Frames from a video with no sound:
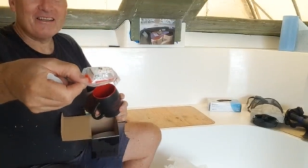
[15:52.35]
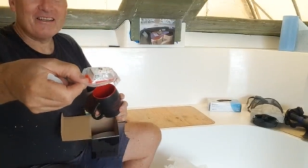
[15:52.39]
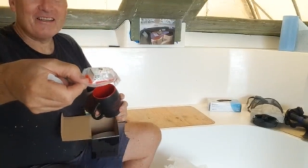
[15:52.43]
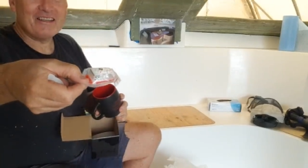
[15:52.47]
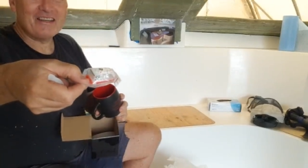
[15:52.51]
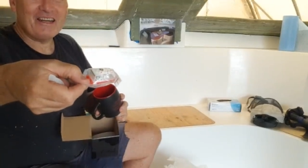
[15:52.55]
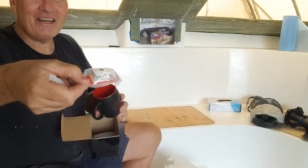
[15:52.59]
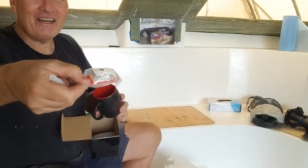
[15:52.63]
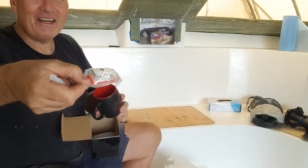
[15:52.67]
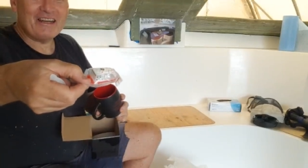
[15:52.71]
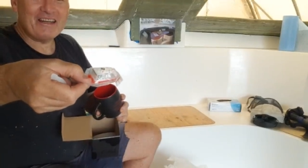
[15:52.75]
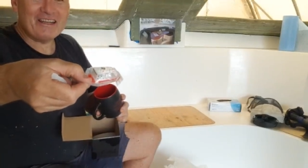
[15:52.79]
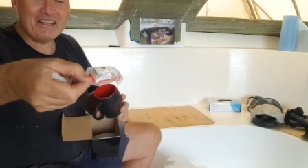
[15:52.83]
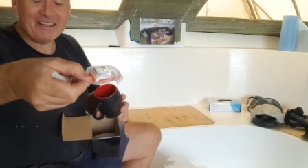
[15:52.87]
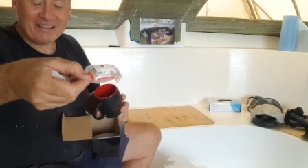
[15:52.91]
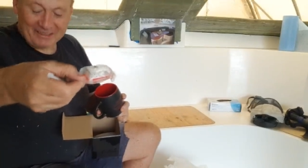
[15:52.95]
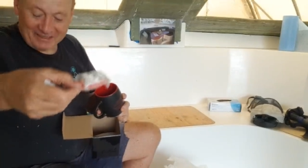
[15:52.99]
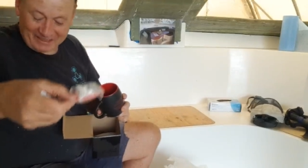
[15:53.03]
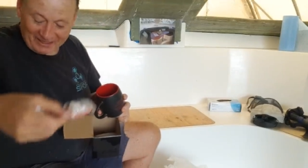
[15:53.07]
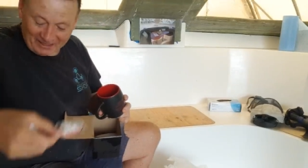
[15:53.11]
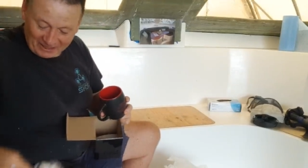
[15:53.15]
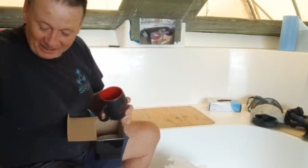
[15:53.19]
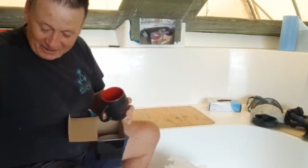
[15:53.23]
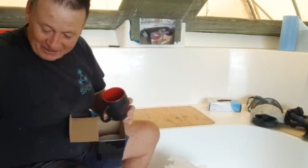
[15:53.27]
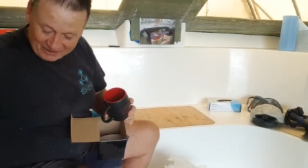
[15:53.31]
Canadian
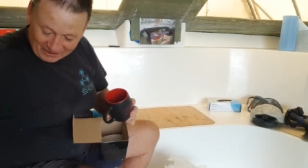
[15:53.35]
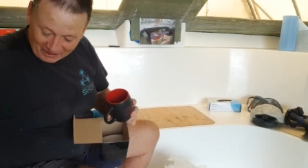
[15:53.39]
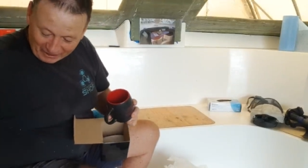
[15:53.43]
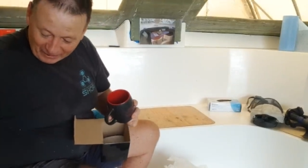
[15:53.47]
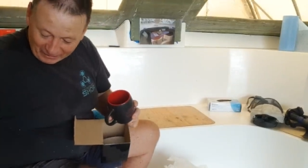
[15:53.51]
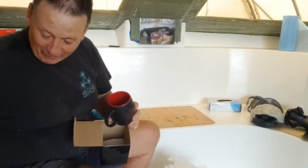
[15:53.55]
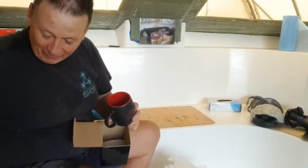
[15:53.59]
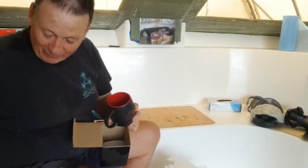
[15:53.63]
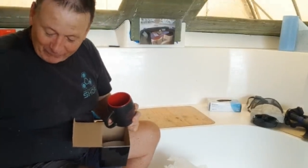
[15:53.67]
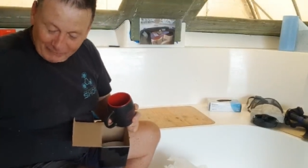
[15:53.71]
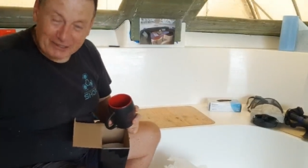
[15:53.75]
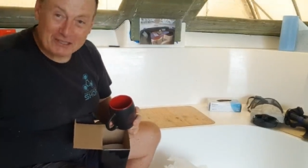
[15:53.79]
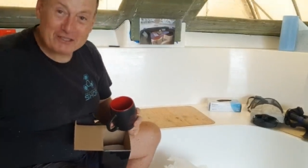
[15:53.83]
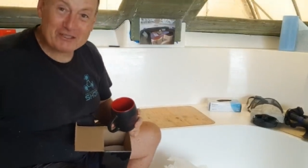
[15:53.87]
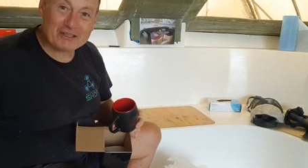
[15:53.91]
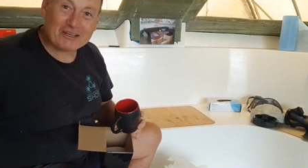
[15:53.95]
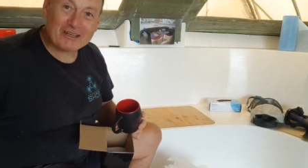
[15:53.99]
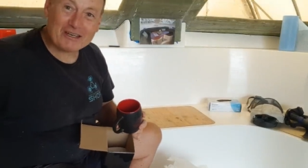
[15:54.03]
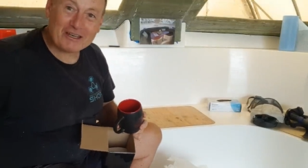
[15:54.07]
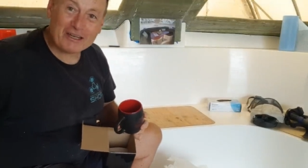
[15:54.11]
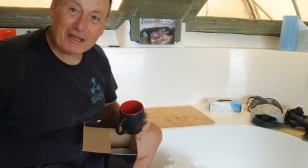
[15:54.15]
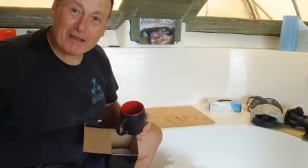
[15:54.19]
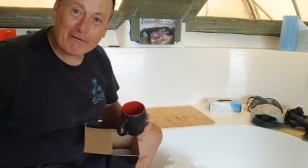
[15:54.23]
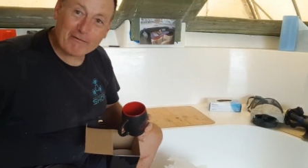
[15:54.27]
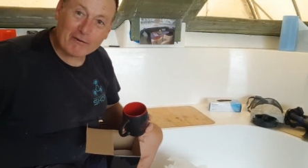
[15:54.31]
Coast Guard. I've actually
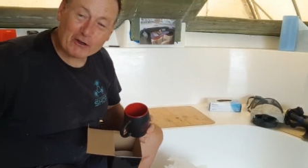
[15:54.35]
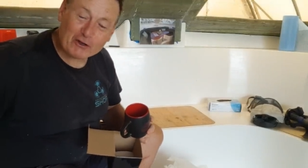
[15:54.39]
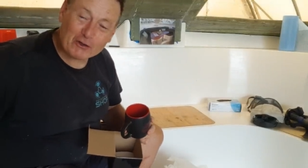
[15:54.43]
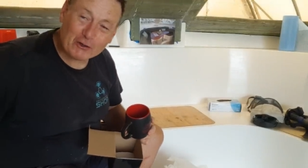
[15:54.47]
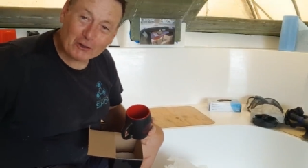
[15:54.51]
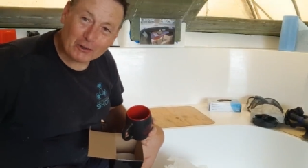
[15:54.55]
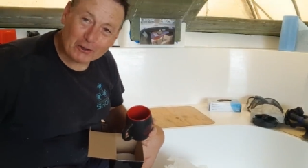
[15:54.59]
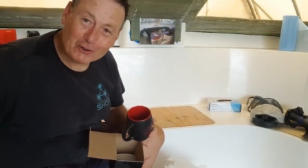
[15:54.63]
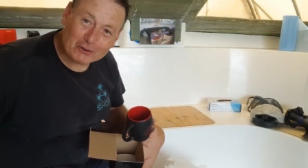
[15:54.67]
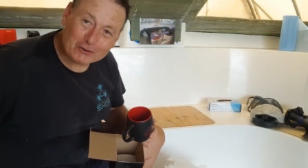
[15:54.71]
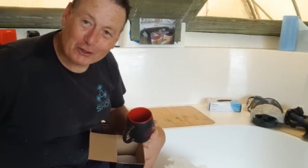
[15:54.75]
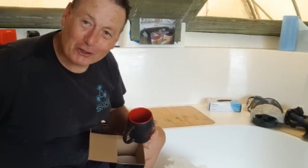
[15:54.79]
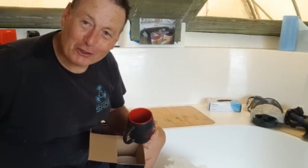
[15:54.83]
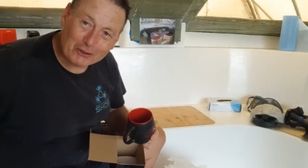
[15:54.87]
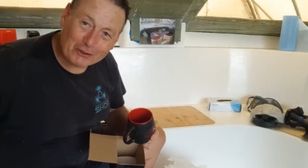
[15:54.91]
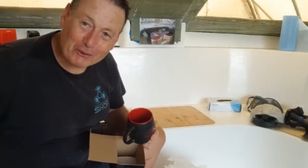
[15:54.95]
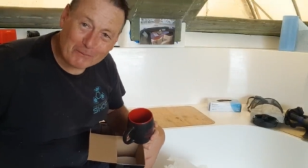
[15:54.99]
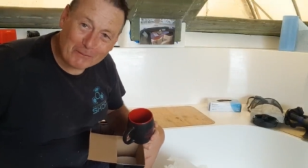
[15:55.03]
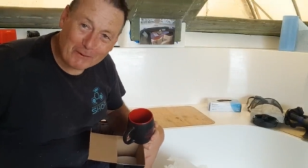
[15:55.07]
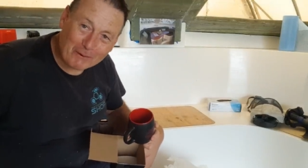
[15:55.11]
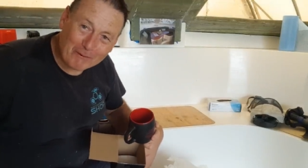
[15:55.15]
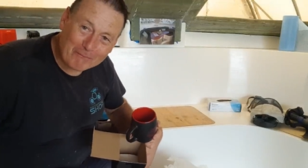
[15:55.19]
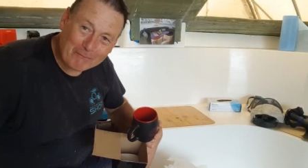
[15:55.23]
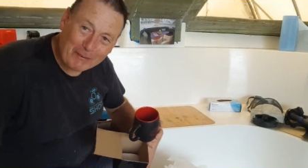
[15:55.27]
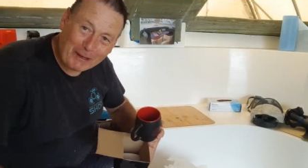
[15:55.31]
never called on
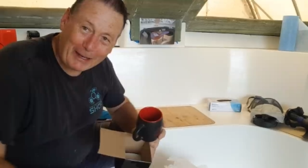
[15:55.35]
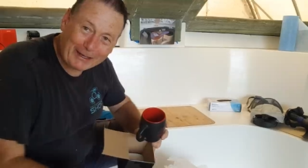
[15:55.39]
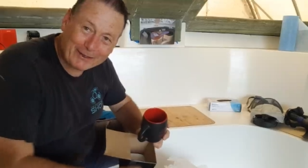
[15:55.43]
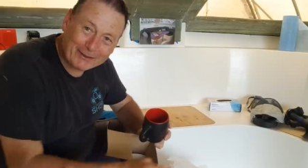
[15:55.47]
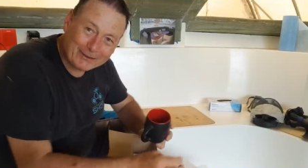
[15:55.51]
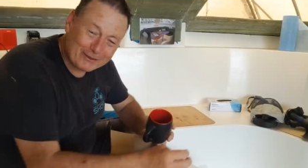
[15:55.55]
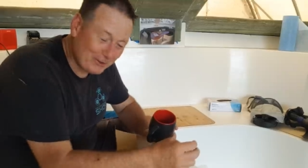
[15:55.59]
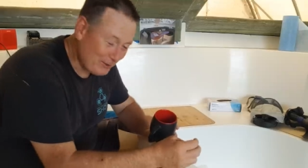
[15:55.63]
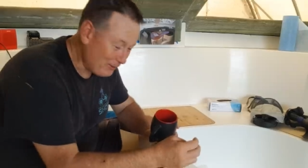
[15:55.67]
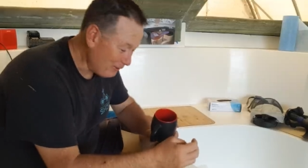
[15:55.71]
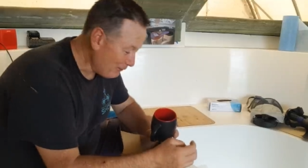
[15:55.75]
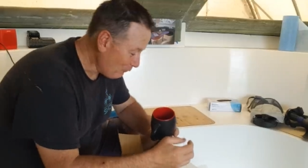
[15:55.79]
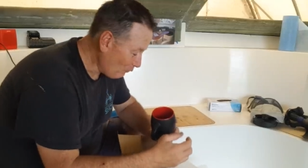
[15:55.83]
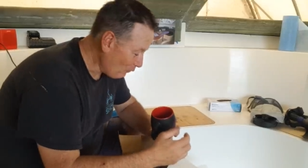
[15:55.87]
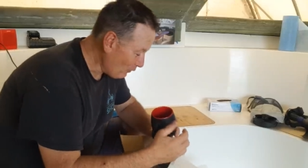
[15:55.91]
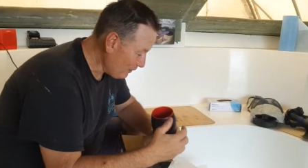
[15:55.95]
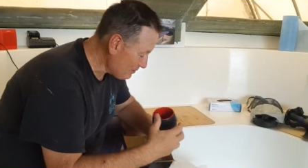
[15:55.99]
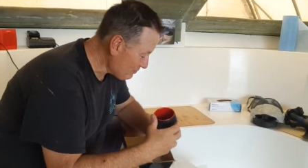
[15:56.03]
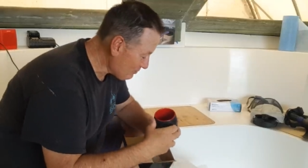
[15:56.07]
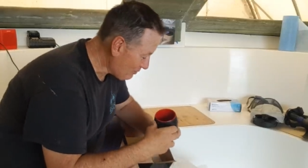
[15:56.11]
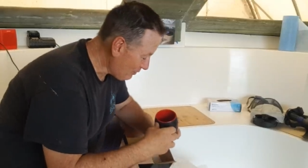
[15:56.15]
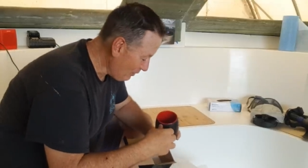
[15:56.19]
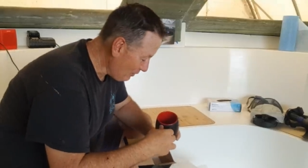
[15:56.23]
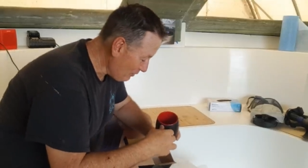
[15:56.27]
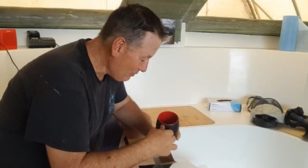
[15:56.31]
them. I've paddled the
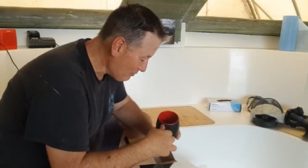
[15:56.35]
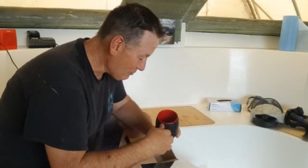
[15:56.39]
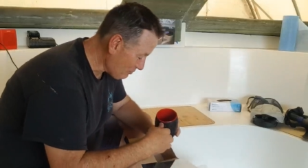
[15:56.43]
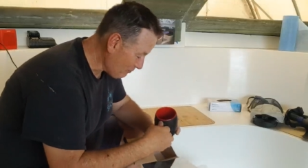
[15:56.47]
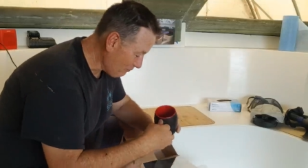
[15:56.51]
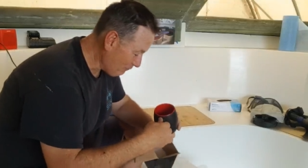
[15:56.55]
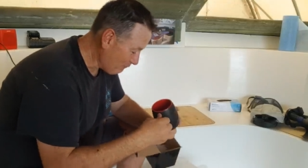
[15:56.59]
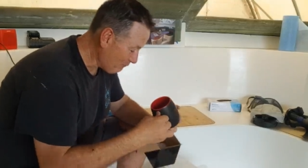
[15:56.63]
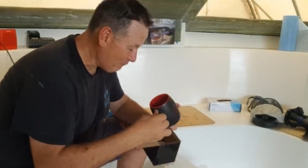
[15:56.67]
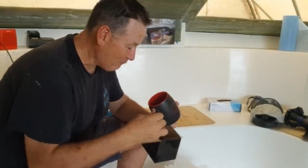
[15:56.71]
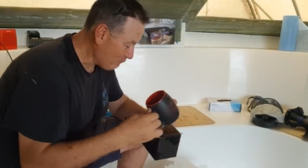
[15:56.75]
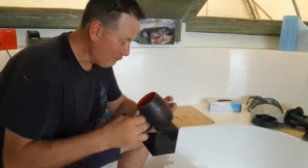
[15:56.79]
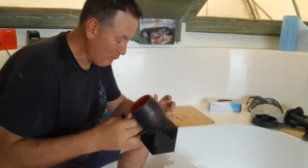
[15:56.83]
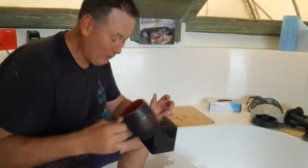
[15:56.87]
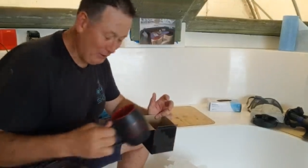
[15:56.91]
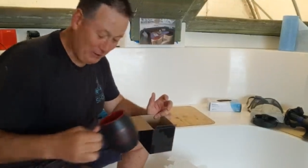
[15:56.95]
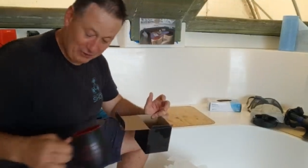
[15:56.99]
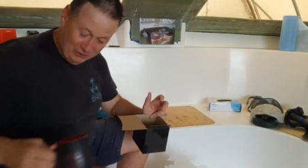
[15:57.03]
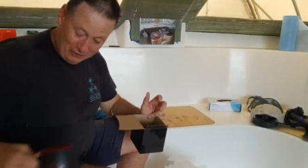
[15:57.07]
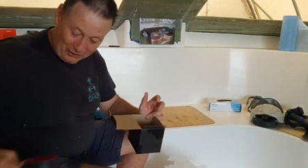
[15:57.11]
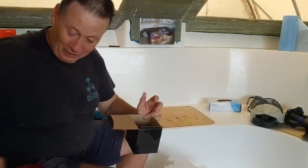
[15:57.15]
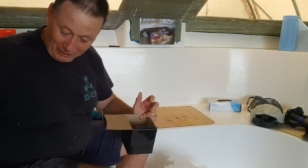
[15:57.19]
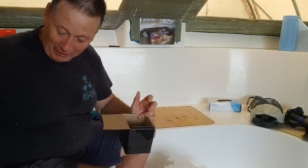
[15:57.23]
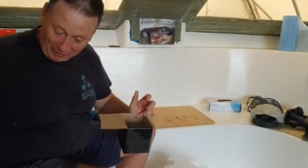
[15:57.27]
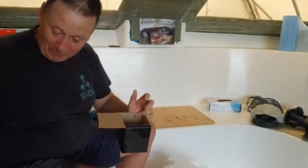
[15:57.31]
west coast of
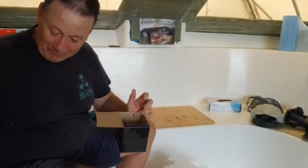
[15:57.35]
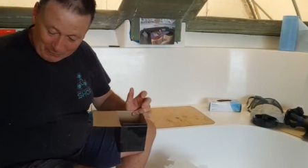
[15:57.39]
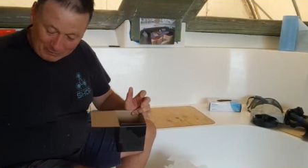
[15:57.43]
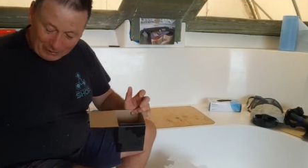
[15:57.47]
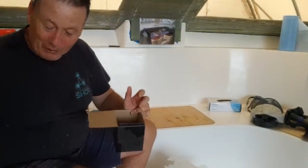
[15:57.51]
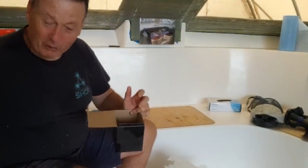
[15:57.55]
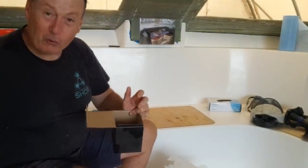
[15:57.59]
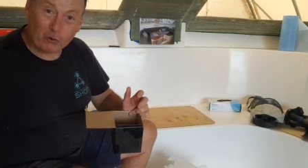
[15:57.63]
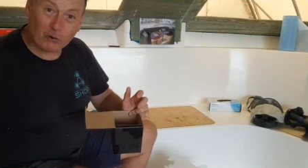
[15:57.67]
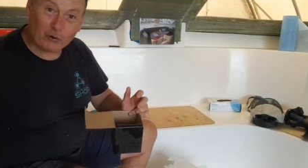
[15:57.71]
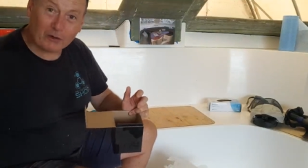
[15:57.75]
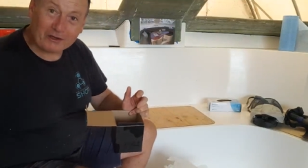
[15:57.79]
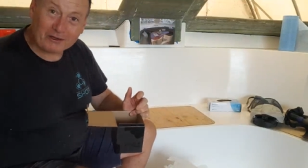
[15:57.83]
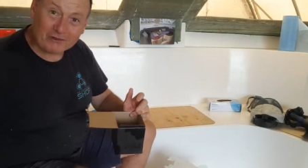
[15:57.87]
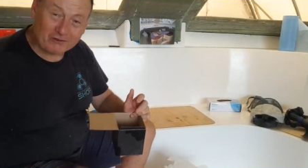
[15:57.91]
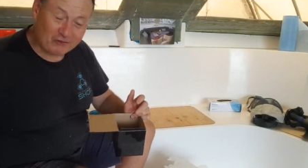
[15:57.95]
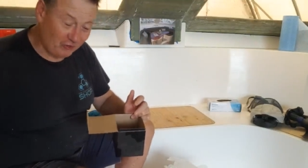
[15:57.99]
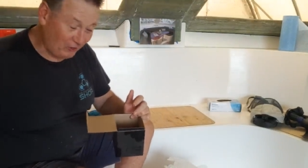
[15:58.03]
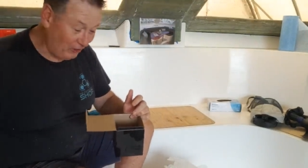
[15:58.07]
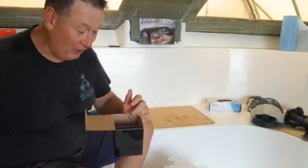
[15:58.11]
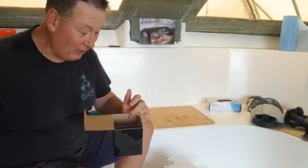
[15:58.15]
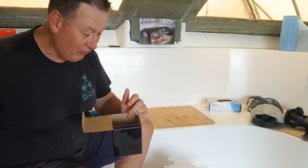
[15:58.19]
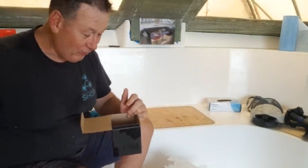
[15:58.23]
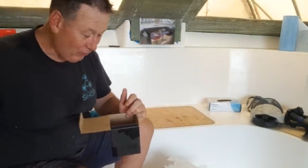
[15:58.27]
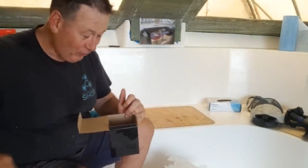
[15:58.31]
British Columbia quite
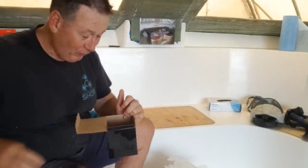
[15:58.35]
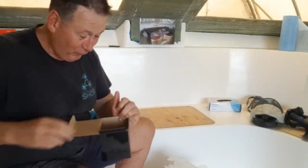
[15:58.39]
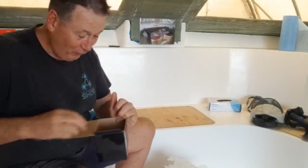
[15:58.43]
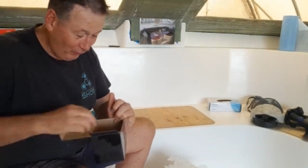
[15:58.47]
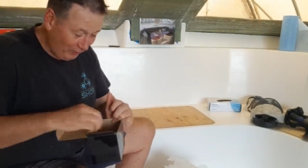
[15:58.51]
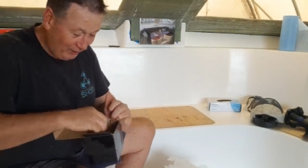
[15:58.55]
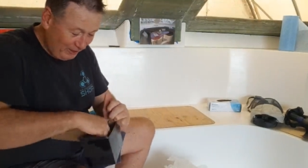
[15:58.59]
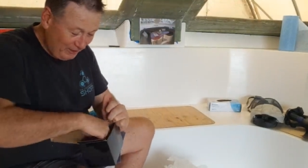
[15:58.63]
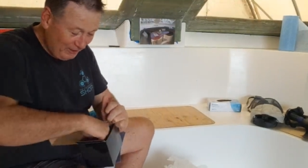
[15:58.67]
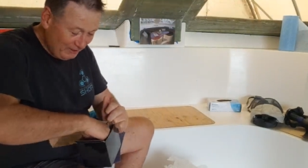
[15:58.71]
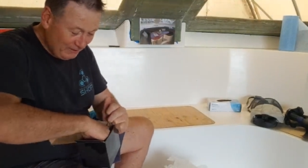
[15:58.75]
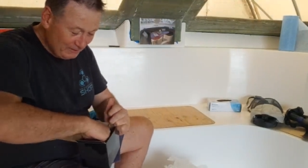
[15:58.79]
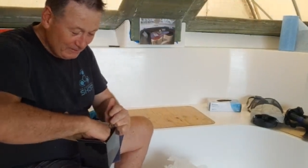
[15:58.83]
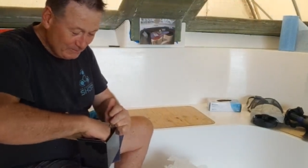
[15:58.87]
extensively.